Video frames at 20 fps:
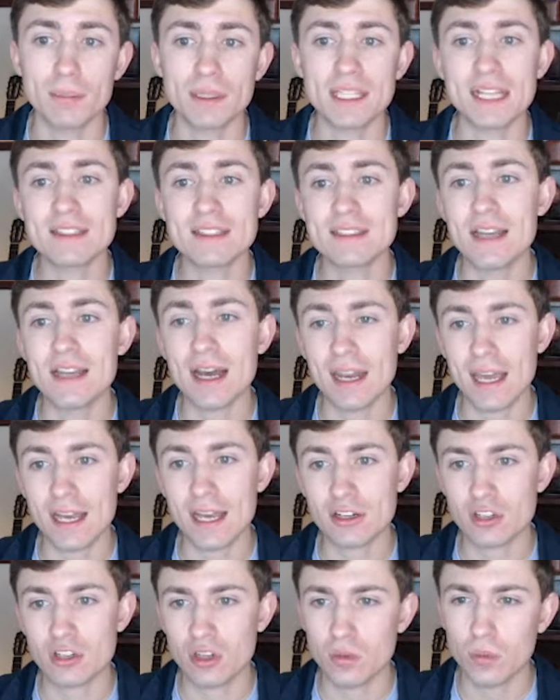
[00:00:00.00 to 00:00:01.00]
but that's not
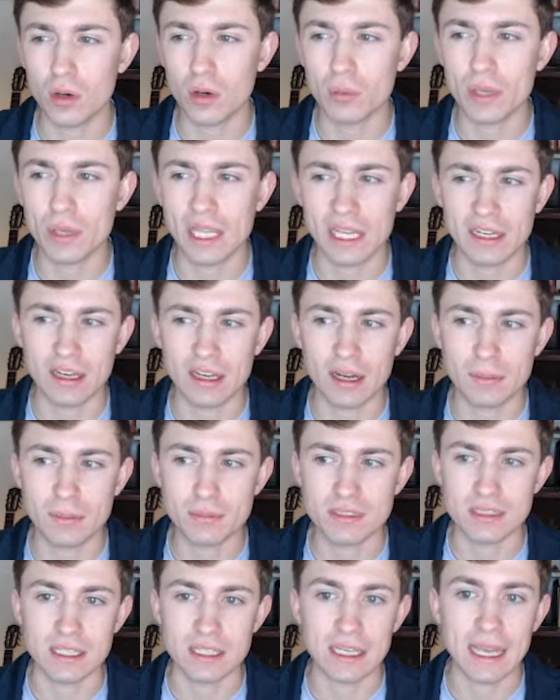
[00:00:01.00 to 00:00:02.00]
actually what we ended
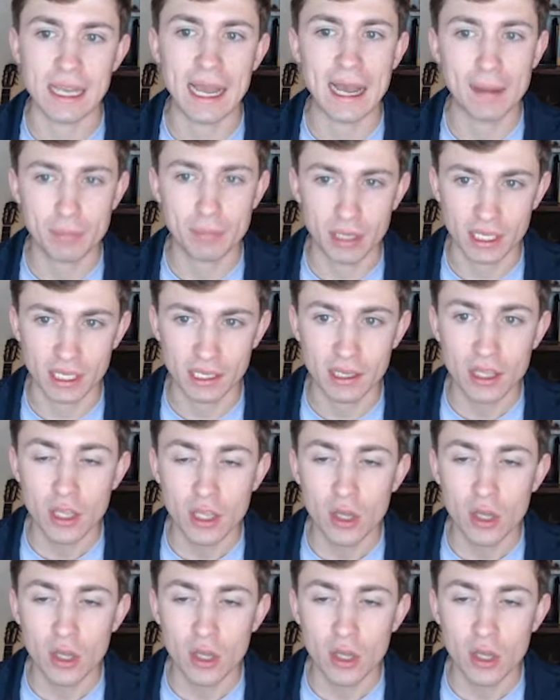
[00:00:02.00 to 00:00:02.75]
up see happening.